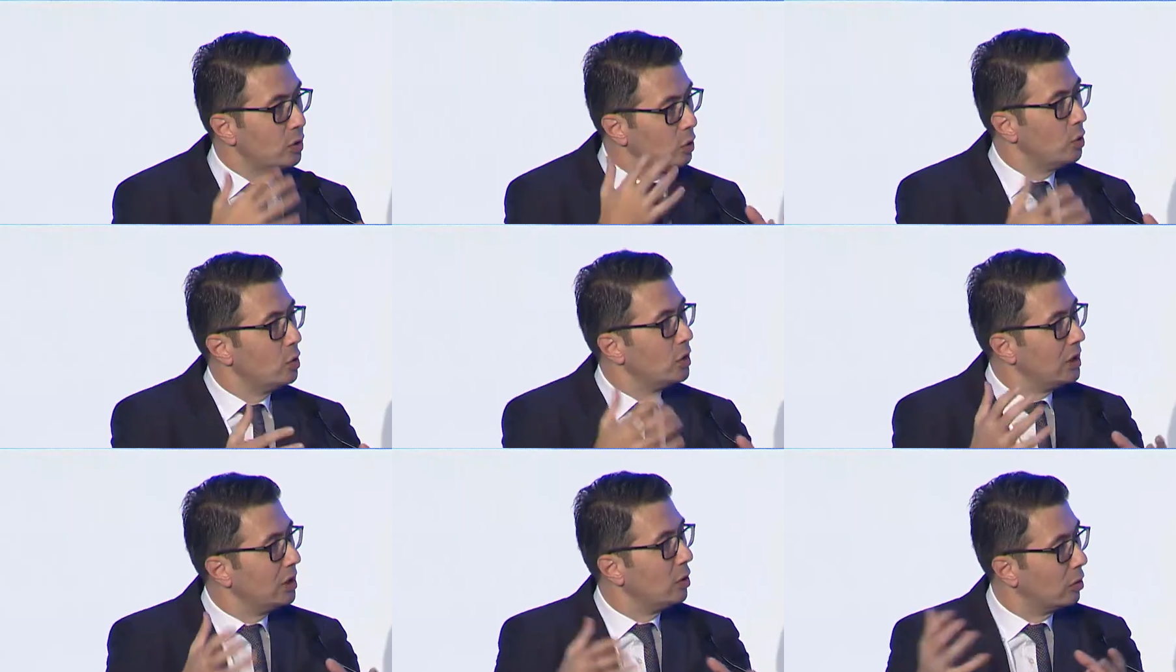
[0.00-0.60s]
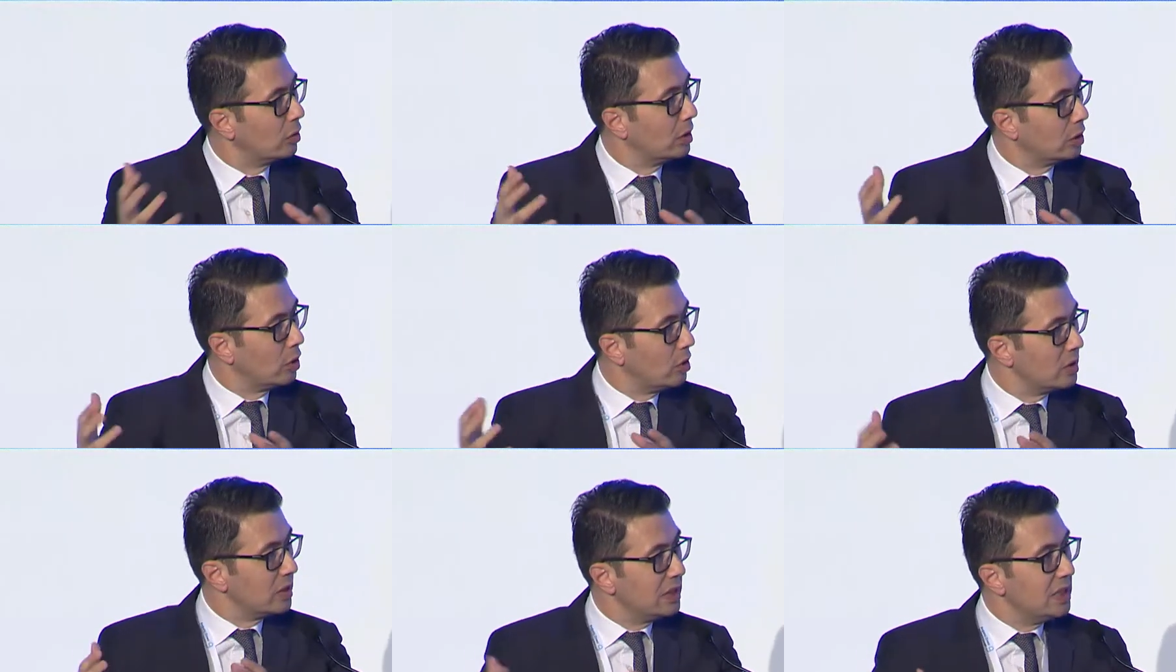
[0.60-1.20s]
using local
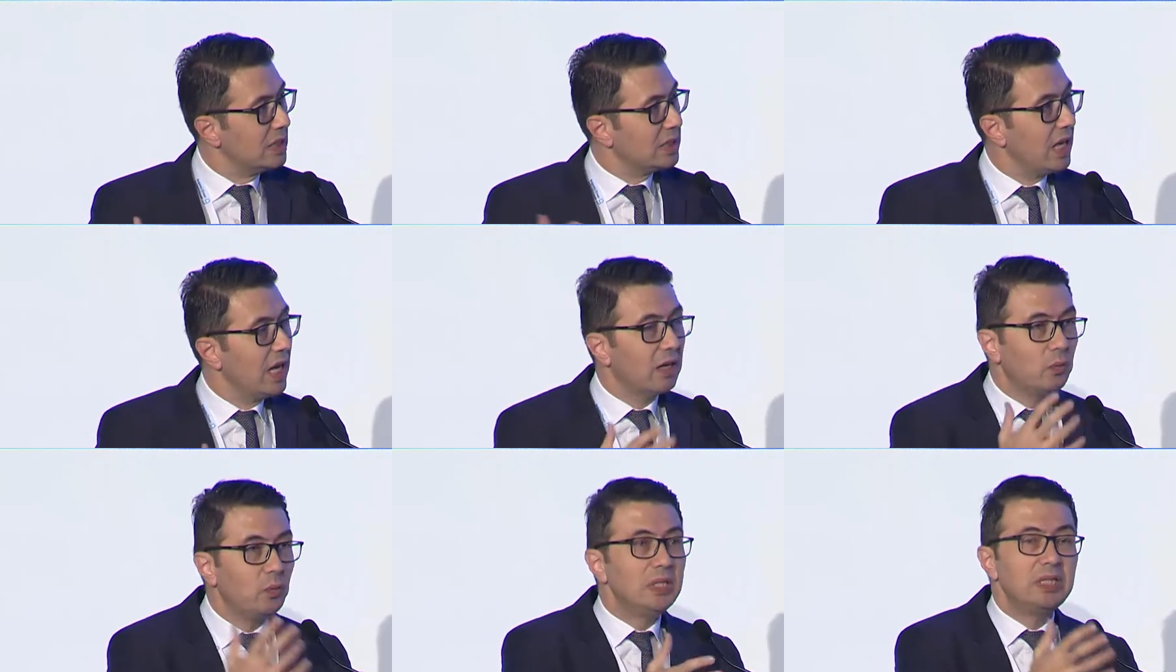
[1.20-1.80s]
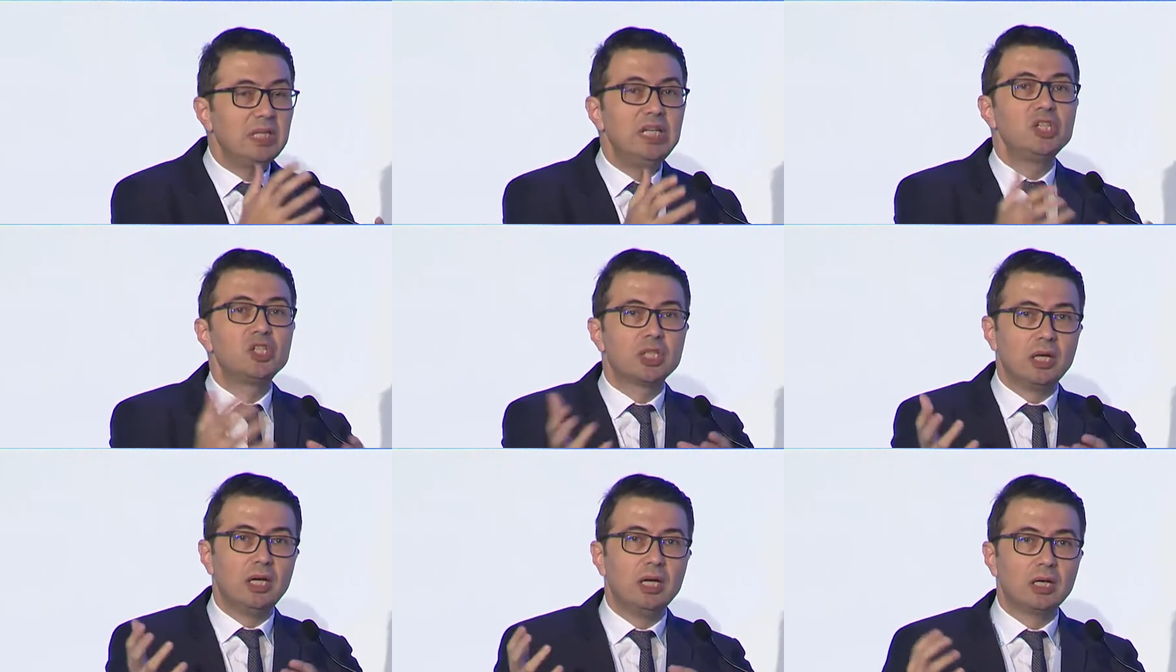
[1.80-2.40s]
currencies like with each
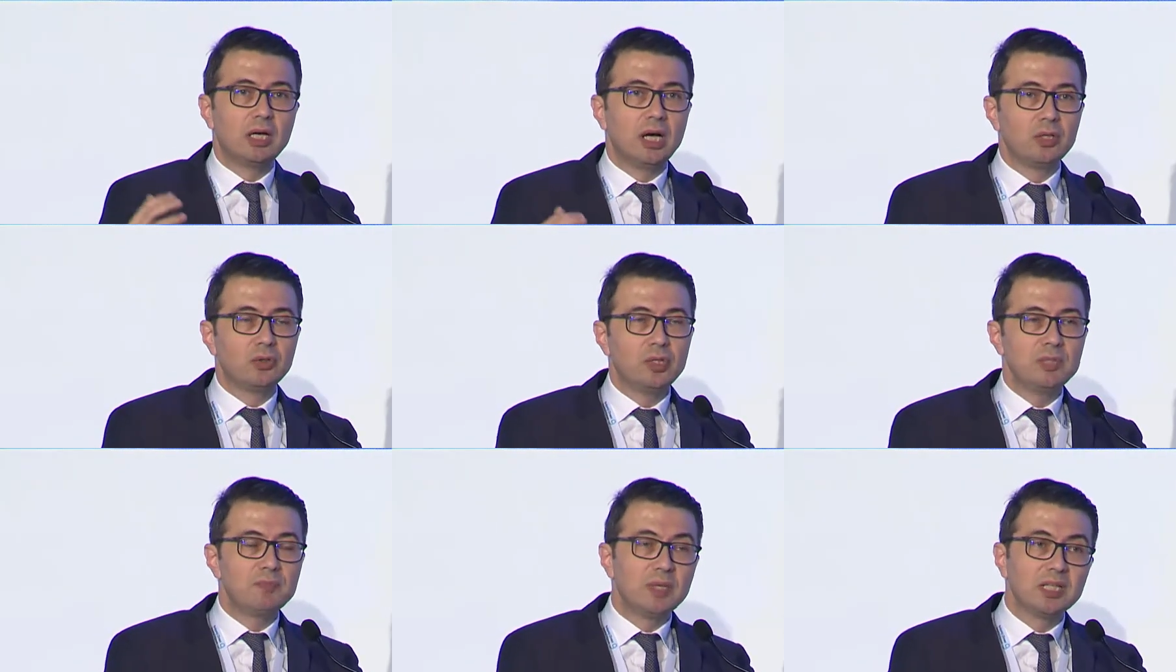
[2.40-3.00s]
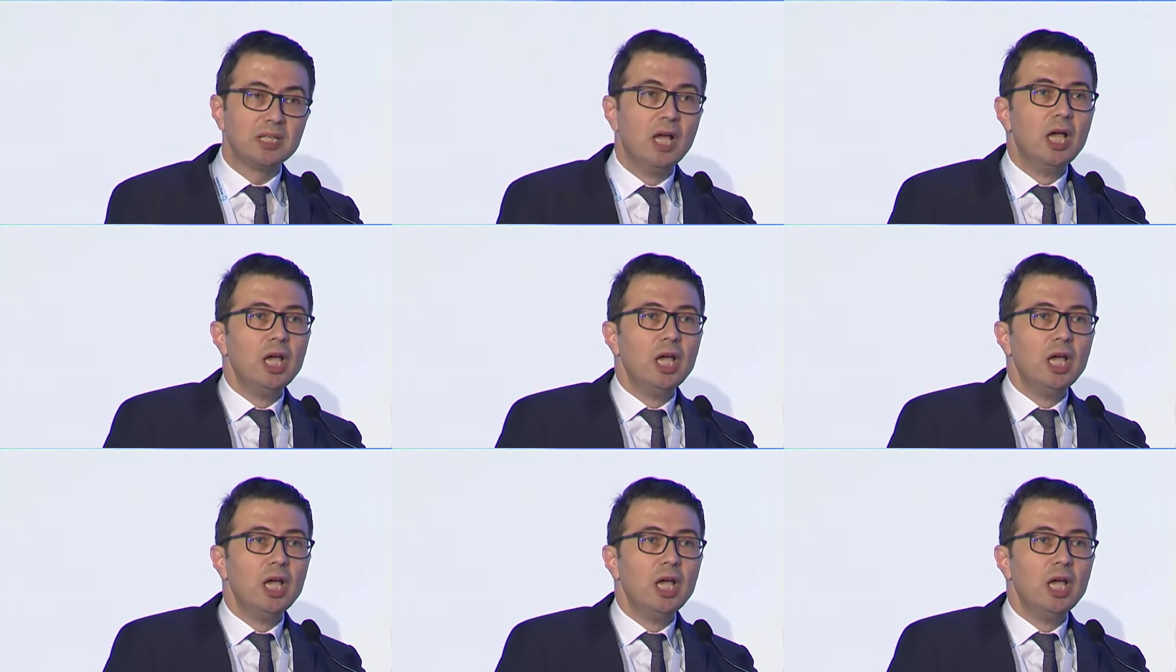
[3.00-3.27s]
countries. But,